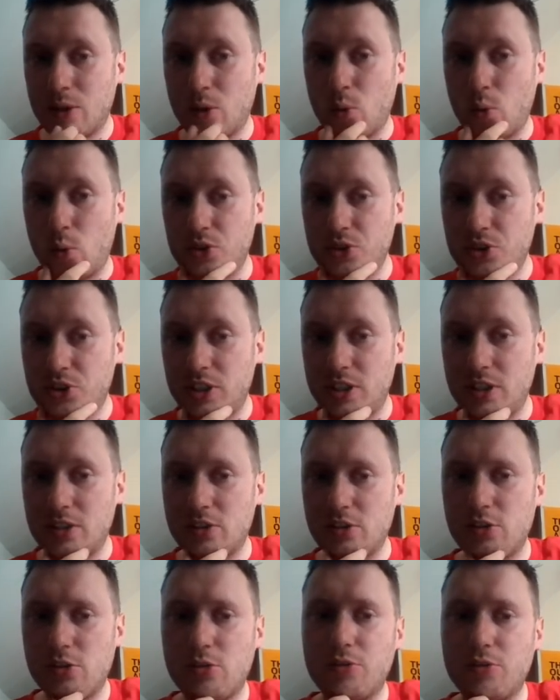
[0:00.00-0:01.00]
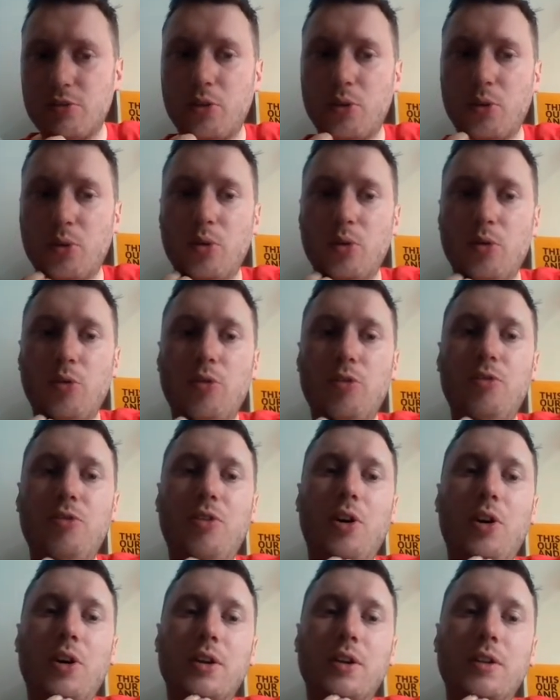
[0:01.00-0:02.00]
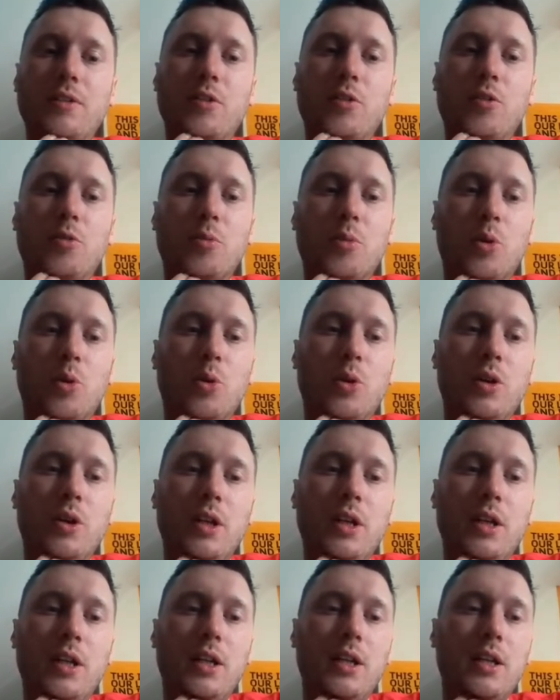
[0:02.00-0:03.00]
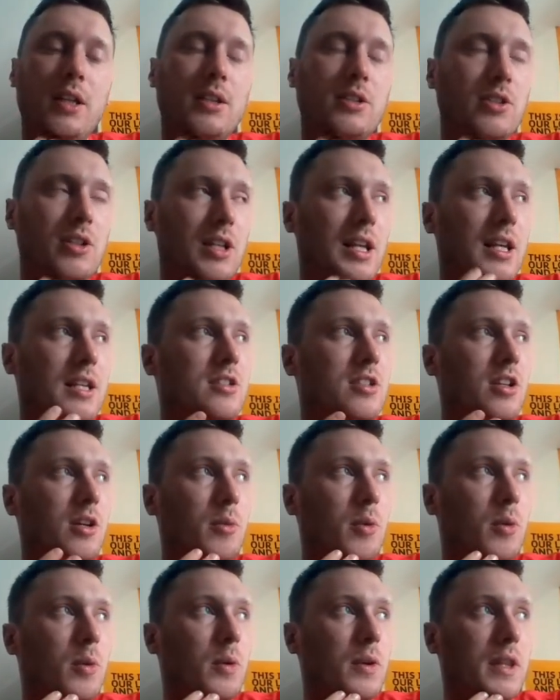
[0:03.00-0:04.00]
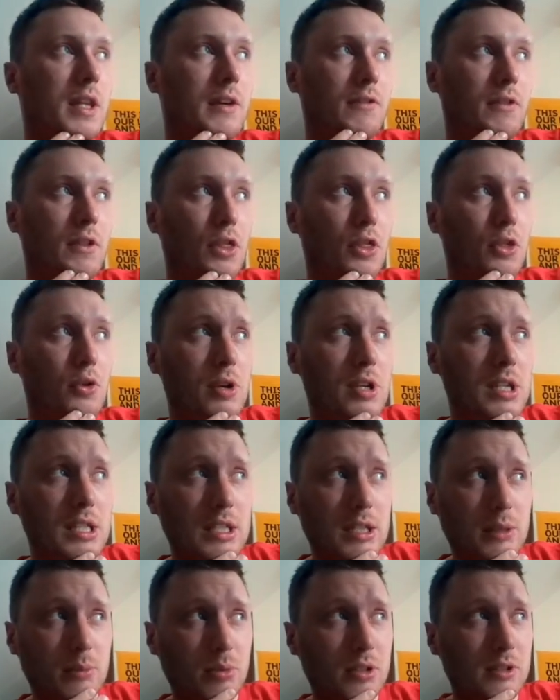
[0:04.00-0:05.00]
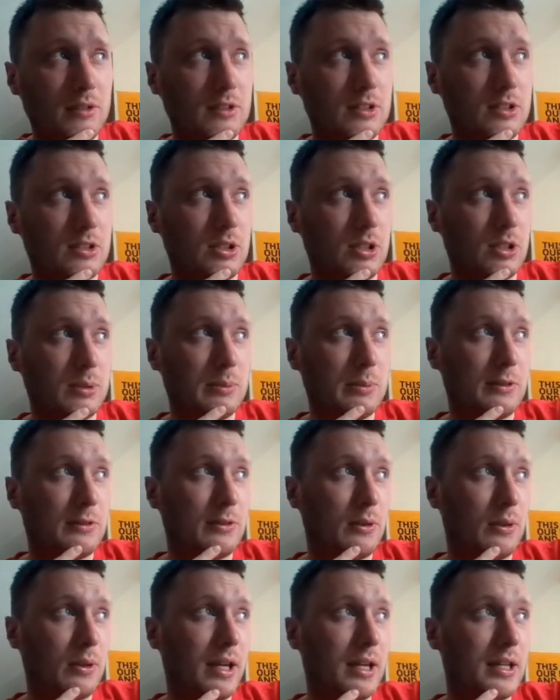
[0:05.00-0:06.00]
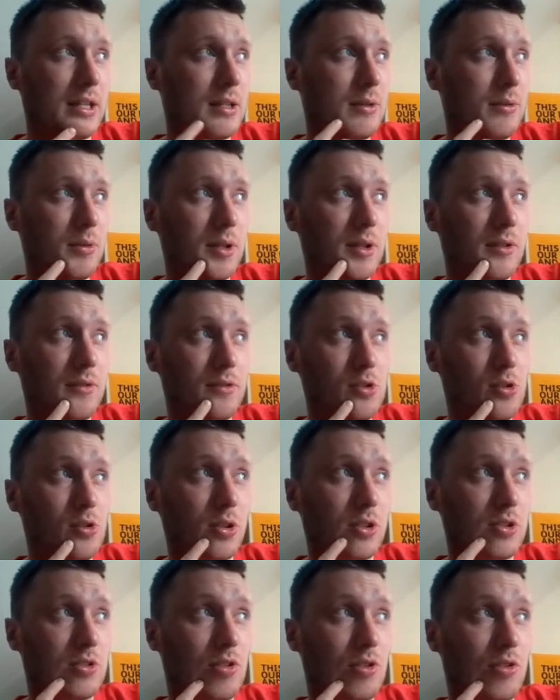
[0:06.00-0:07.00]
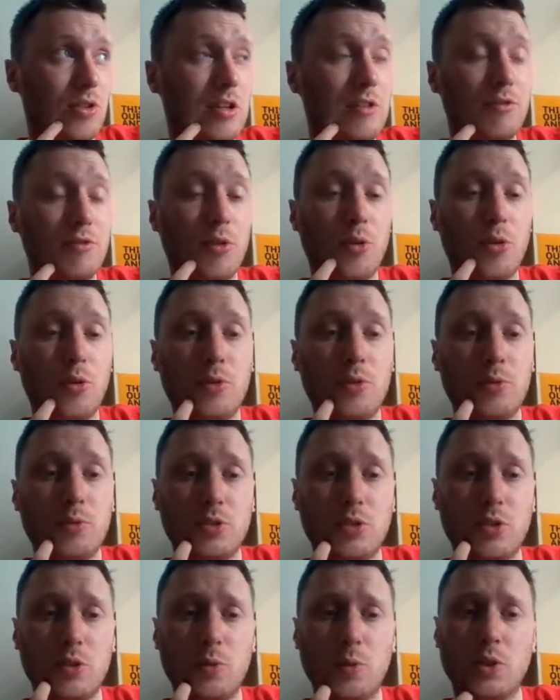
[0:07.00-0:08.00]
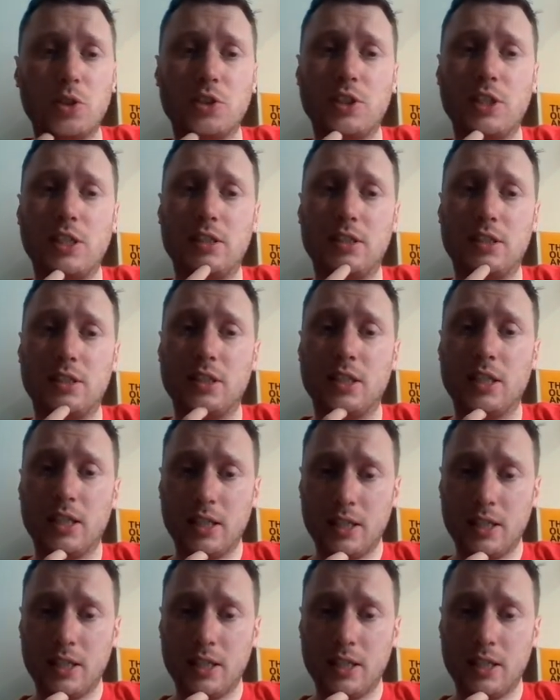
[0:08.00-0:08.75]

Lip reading: One season, 2 to 4, or 5 or more? So last time we were in there for 3. The previous time before that, 2003-04, it's only one season.